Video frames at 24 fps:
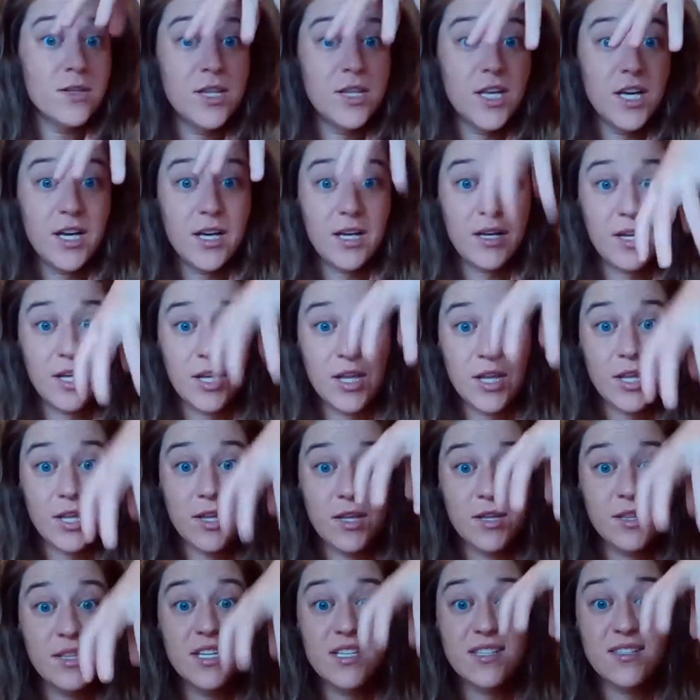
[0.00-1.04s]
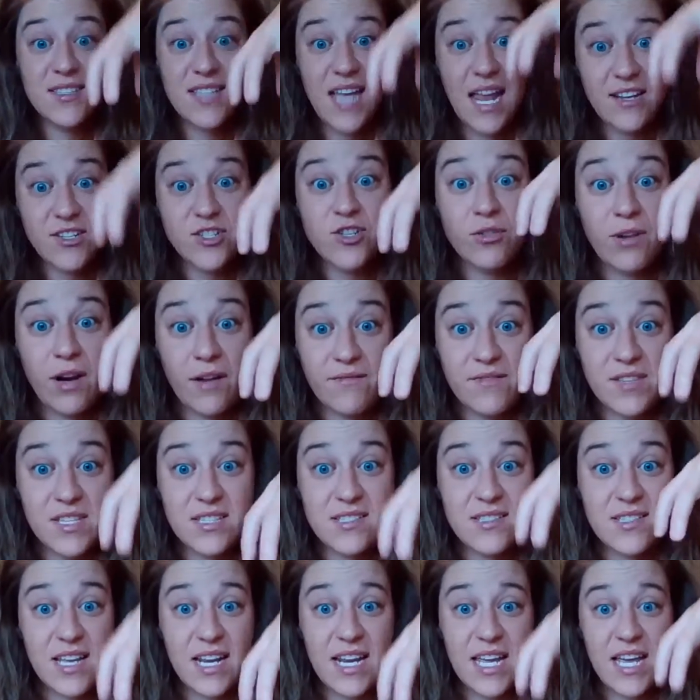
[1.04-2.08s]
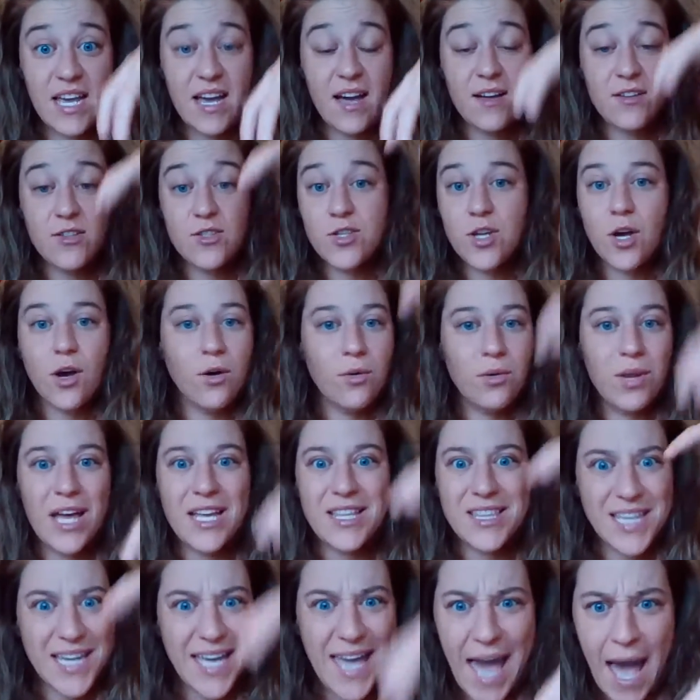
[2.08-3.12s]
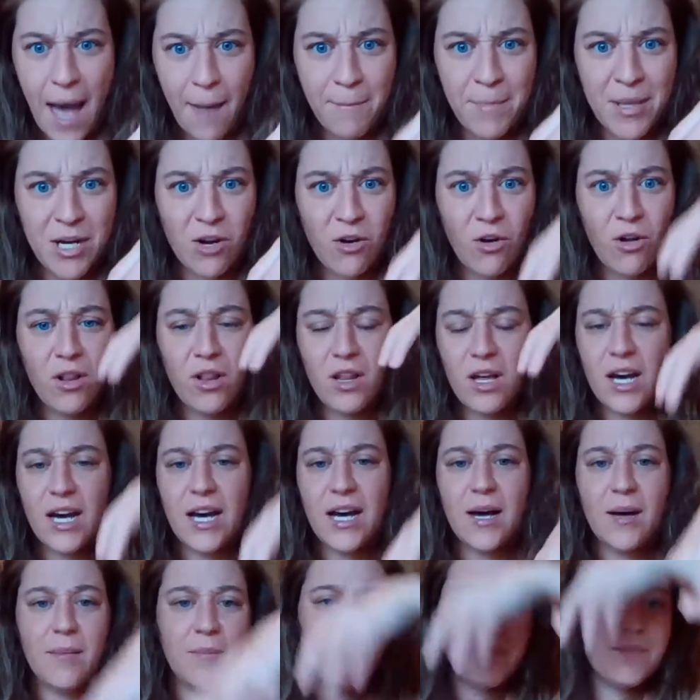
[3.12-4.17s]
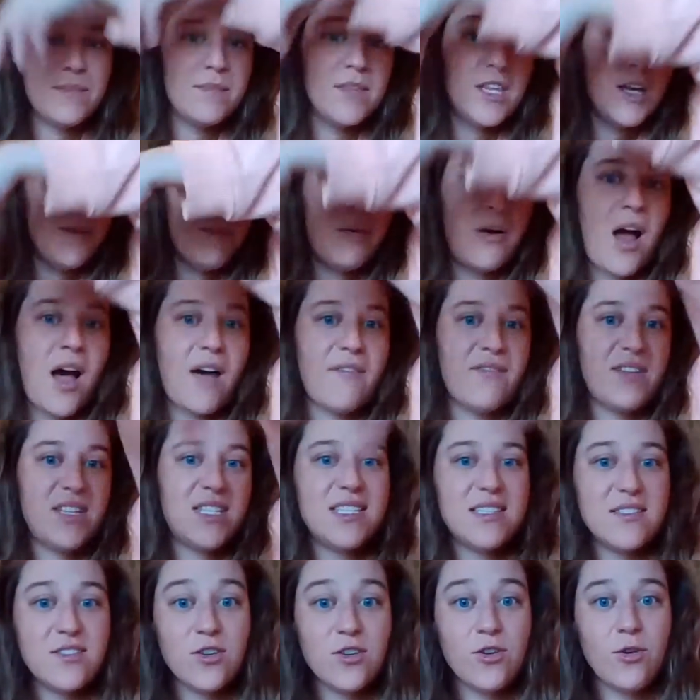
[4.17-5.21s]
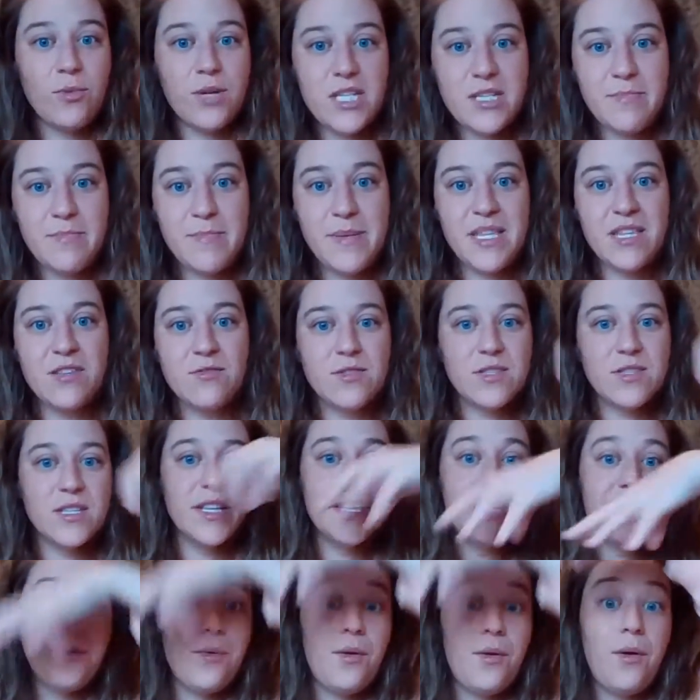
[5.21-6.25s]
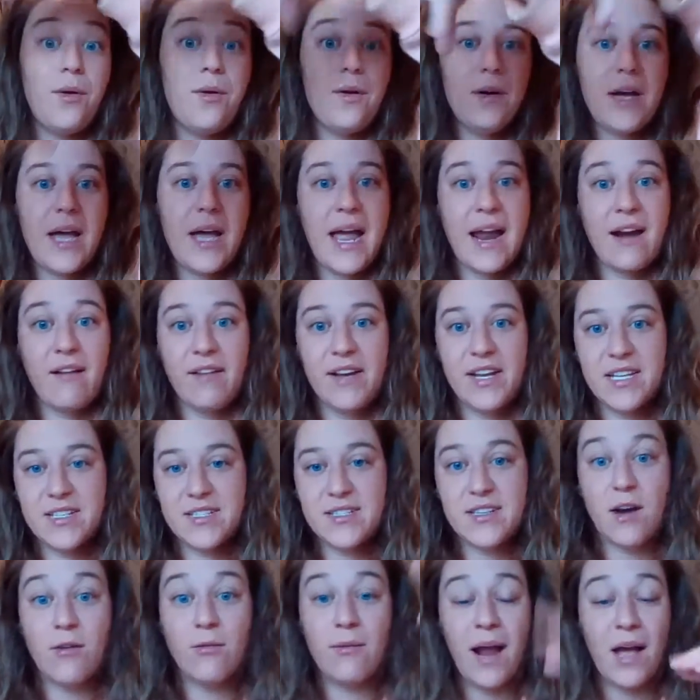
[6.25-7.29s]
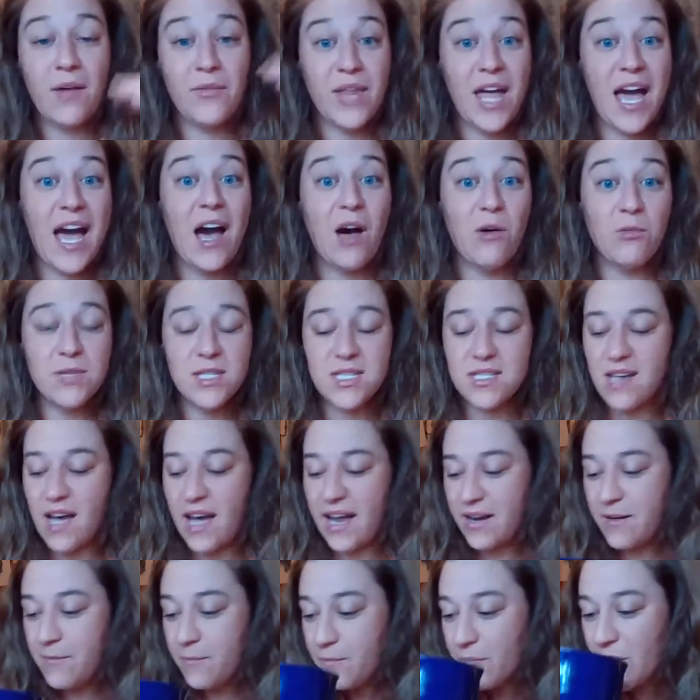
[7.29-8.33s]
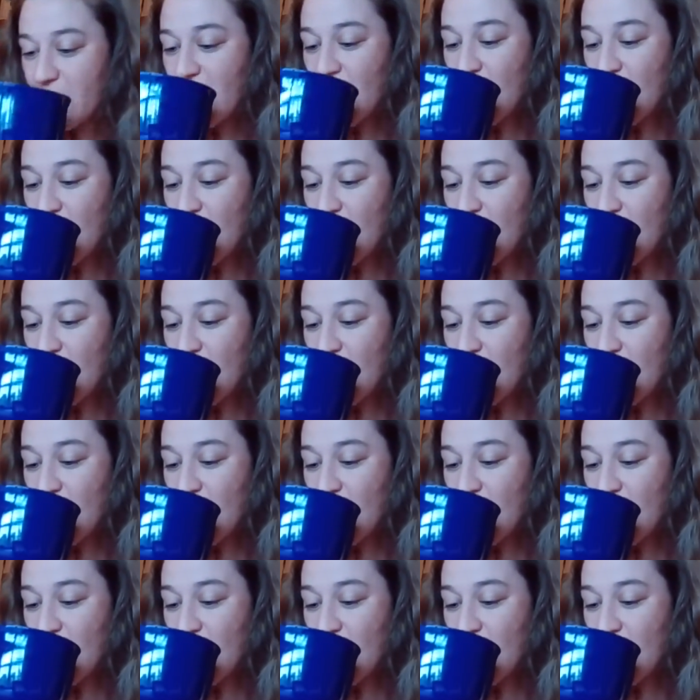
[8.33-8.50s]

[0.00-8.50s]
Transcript: the center of the city. So like the capital. The provinces are going to be those little areas around the outside.